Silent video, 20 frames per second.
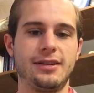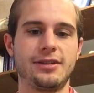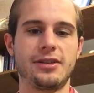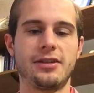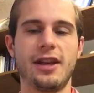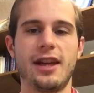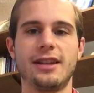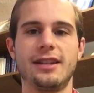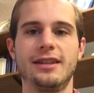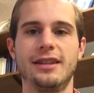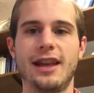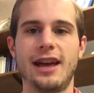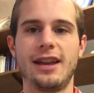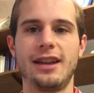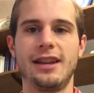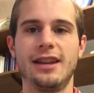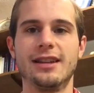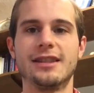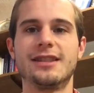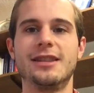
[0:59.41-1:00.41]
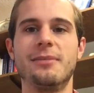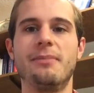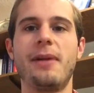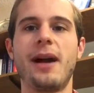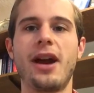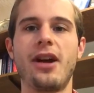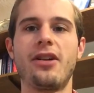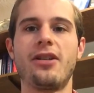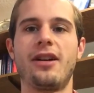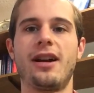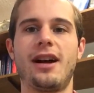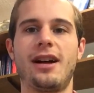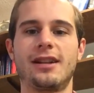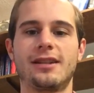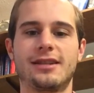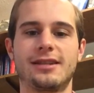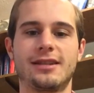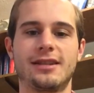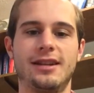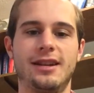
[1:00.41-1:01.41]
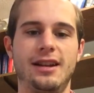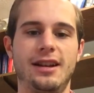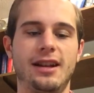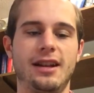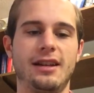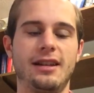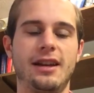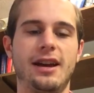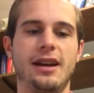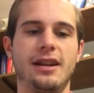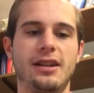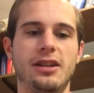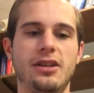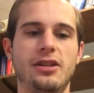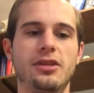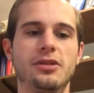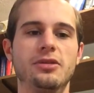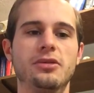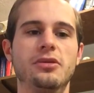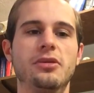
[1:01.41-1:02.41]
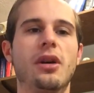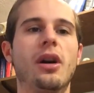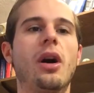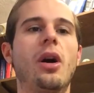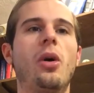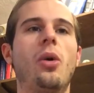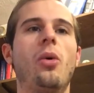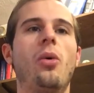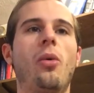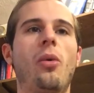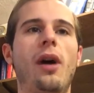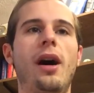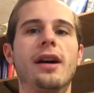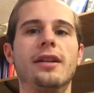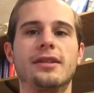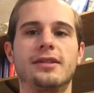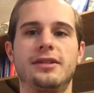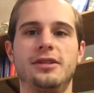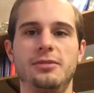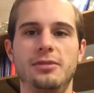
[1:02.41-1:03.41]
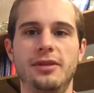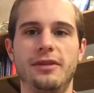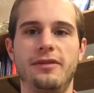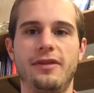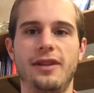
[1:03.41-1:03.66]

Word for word: So that, that is the paradox that you want to be